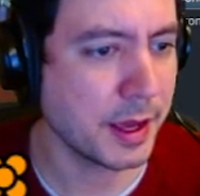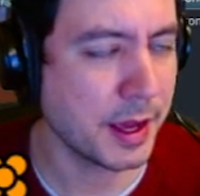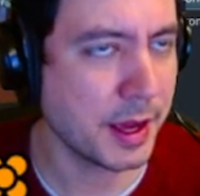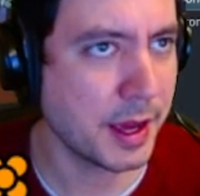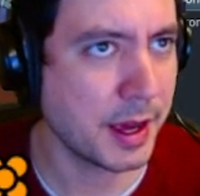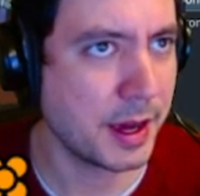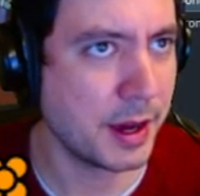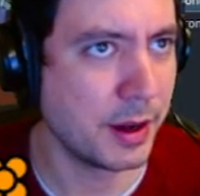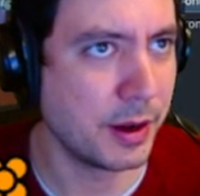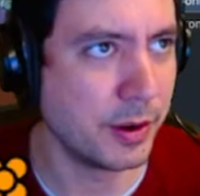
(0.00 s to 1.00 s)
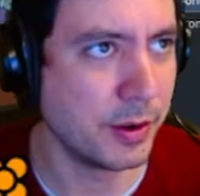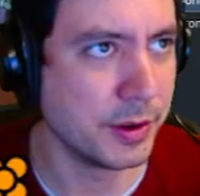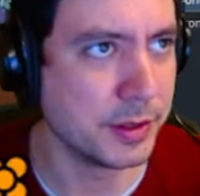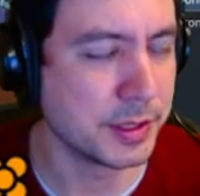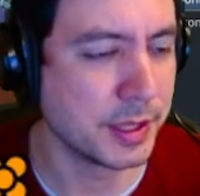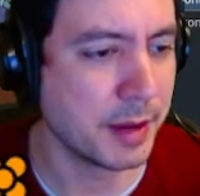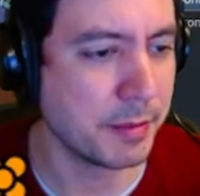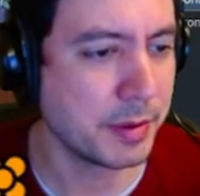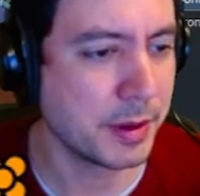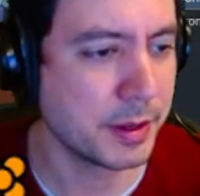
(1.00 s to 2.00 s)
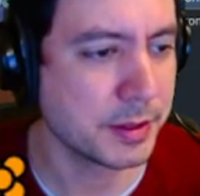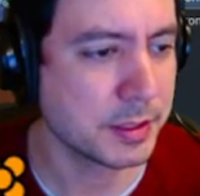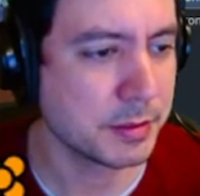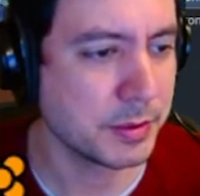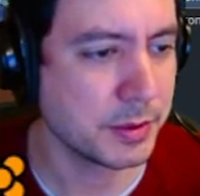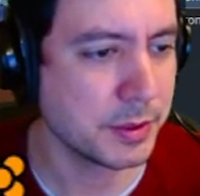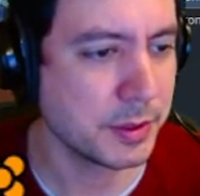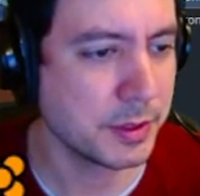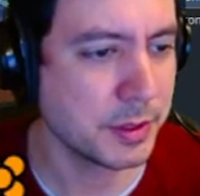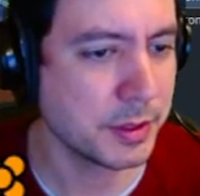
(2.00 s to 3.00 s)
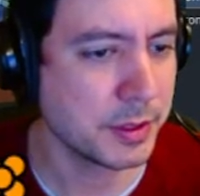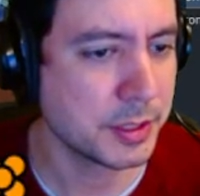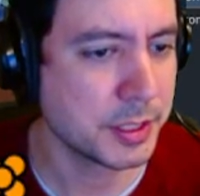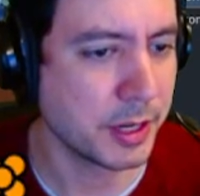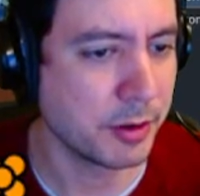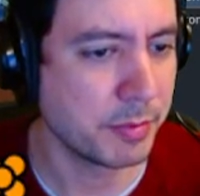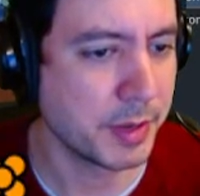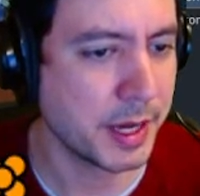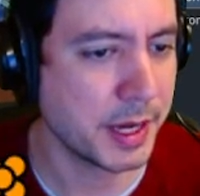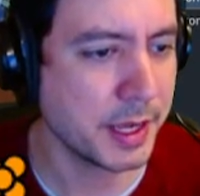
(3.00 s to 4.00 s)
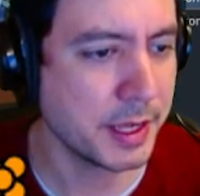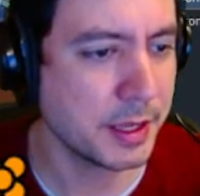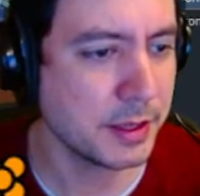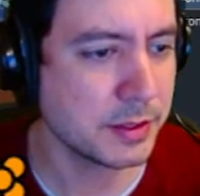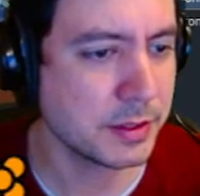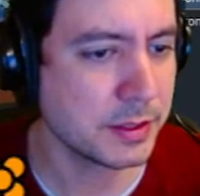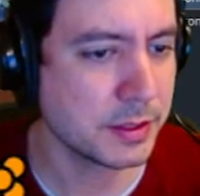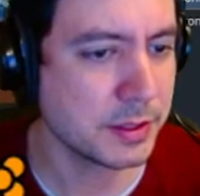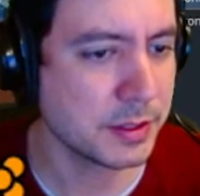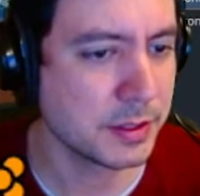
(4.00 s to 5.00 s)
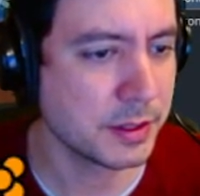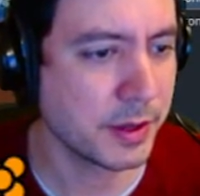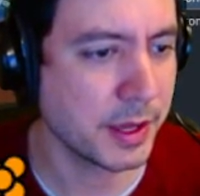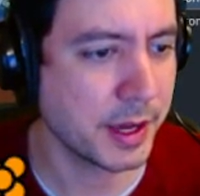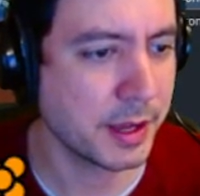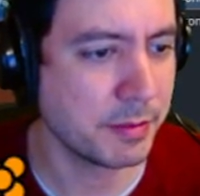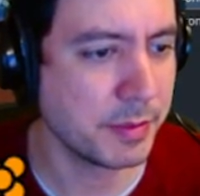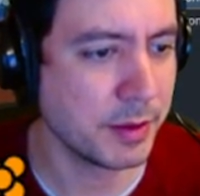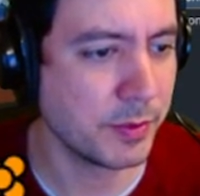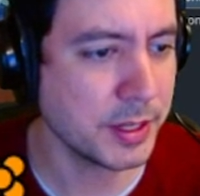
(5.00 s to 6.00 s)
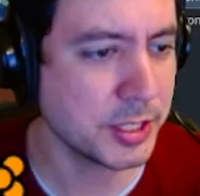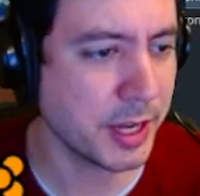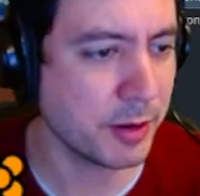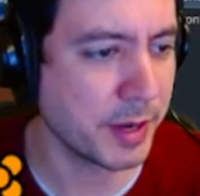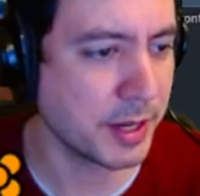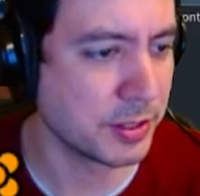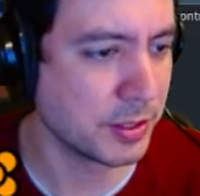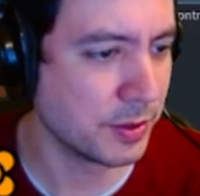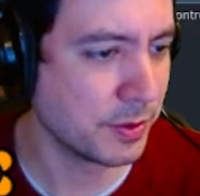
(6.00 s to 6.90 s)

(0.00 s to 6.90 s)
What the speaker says: how is that possible? Shadow bias? Okay, I could... What does shadow bias do?